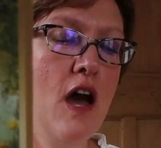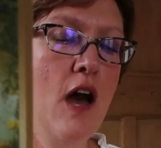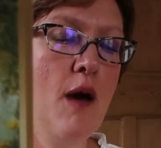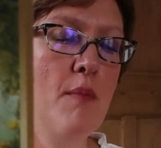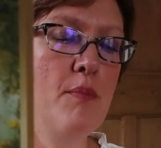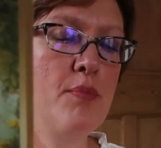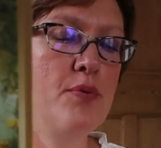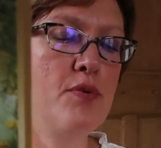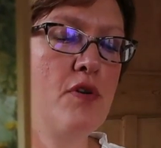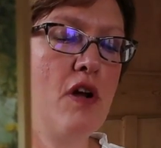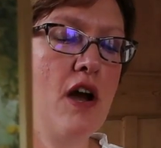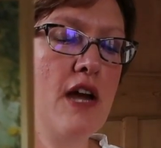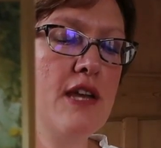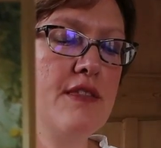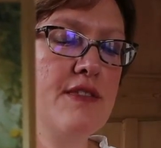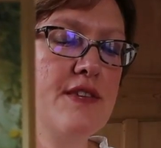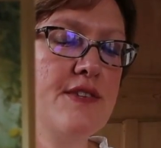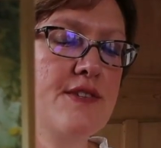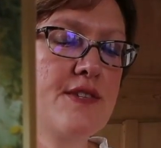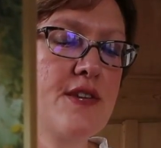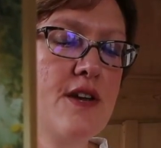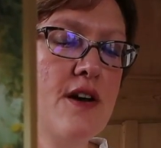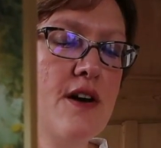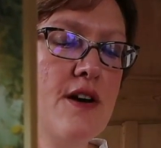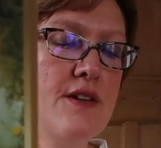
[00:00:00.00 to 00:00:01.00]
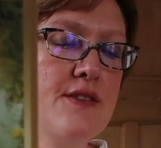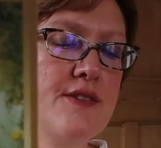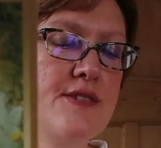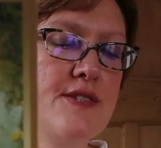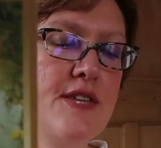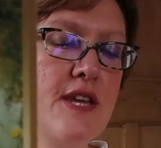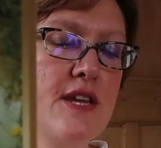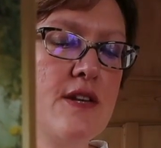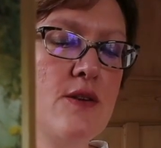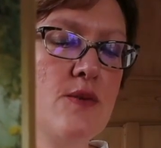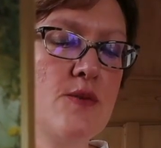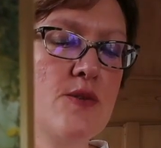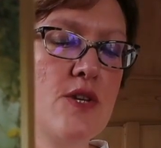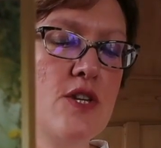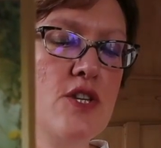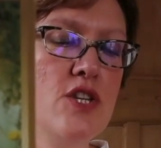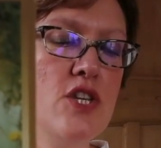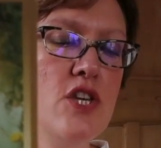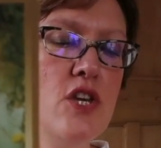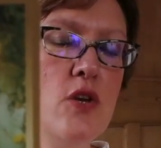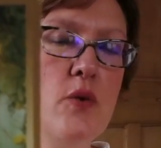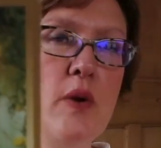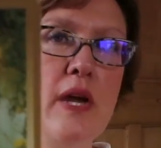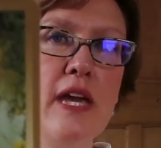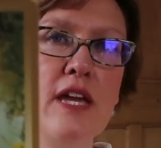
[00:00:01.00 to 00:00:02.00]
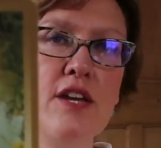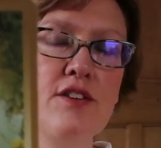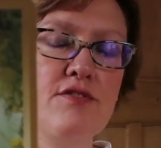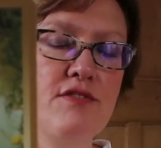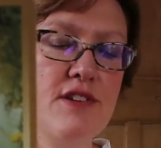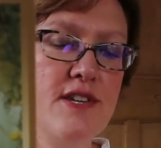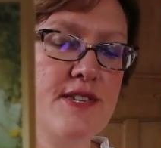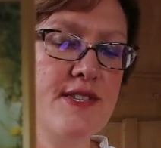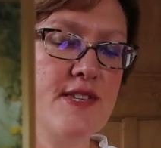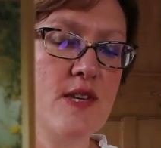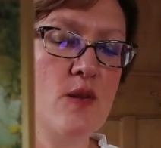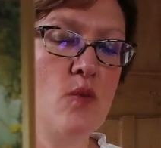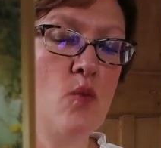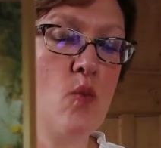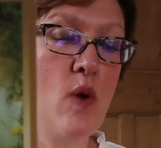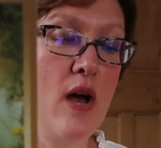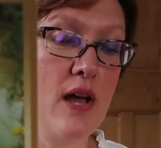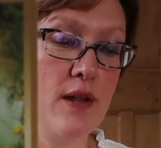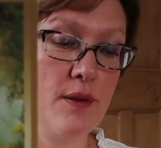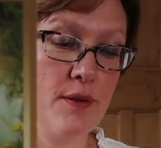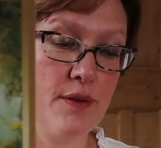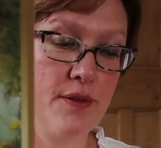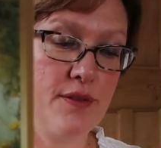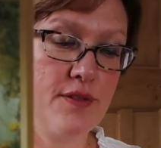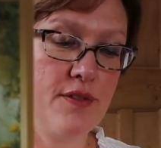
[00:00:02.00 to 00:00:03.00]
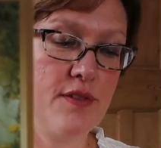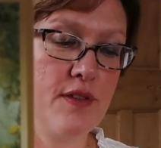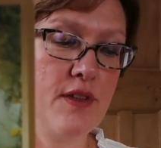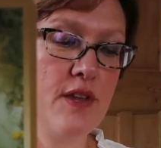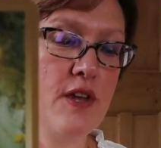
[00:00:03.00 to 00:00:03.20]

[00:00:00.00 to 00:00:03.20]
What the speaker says: Upright, this card signals a new increase in wealth,